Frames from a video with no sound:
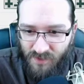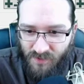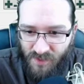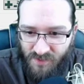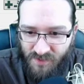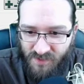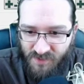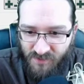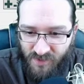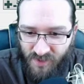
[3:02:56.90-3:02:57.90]
Okay, so this
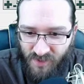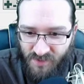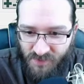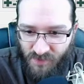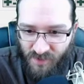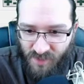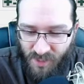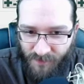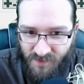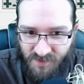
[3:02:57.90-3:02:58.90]
is right here is the one
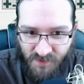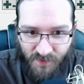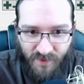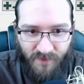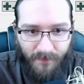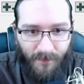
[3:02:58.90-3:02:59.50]
I'm concerned with.